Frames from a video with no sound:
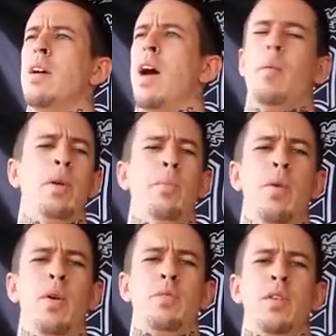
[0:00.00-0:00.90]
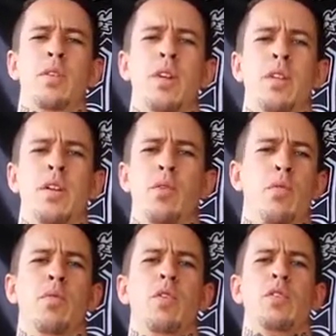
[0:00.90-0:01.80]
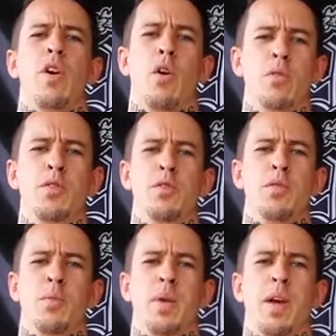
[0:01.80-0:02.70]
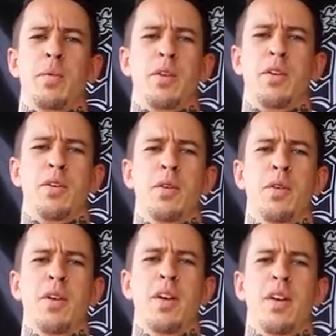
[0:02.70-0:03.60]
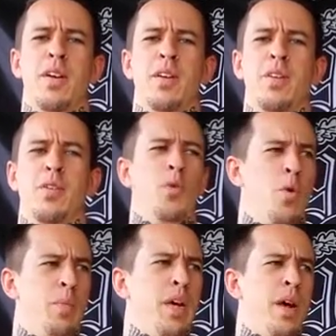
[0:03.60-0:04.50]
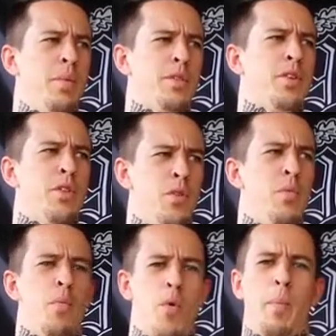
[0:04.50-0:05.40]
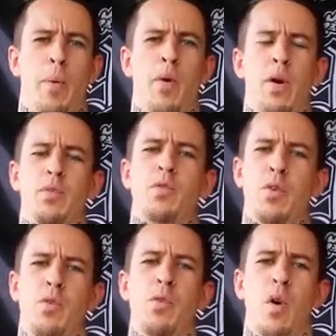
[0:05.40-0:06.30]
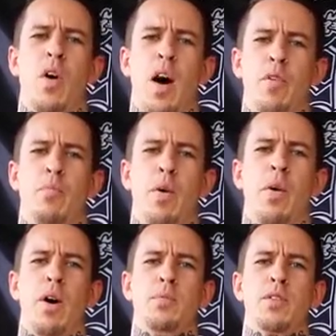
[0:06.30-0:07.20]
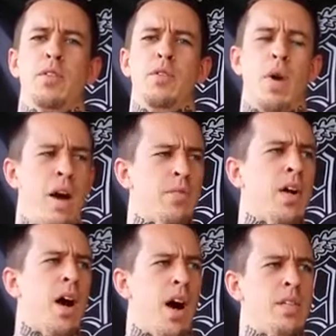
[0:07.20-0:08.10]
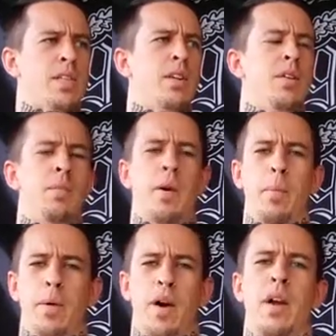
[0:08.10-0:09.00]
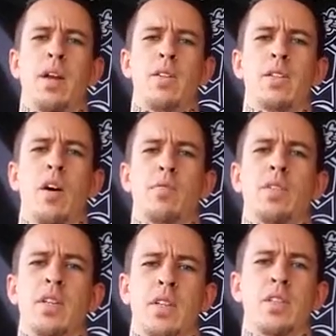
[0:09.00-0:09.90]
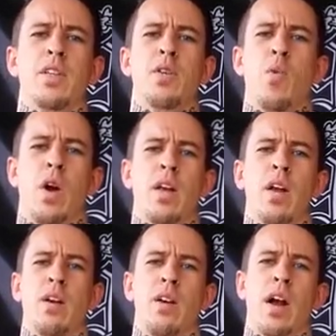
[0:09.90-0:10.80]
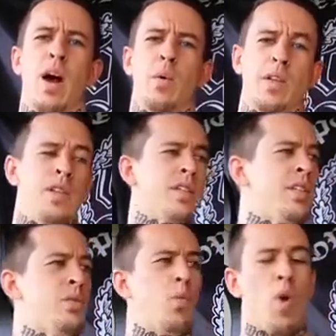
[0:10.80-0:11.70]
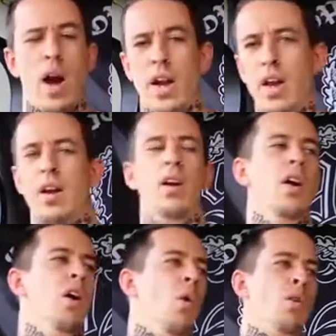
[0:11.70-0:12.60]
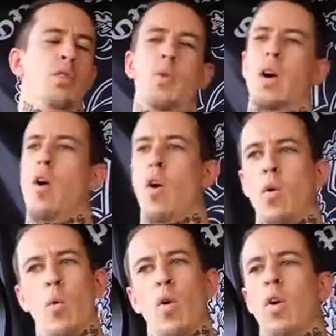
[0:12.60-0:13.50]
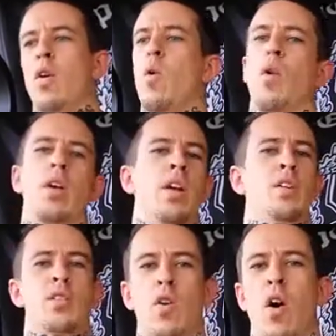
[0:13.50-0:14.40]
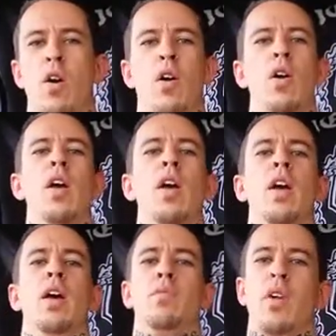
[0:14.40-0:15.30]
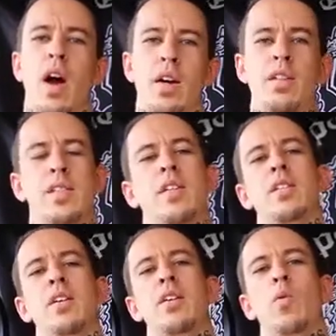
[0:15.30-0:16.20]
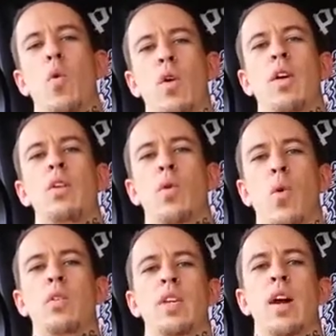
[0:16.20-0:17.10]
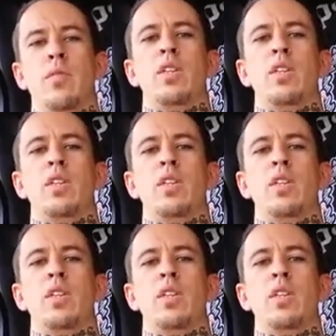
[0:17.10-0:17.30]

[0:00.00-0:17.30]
how many pull-ups do you think the universe owes you to be able to do? You will be able to do more pull-ups if you do a lot of pull-ups. You have to constantly be applying yourself at the things that you want to get good at. Whether this is writing or doing artwork or getting stronger, if you're not consistently working towards it every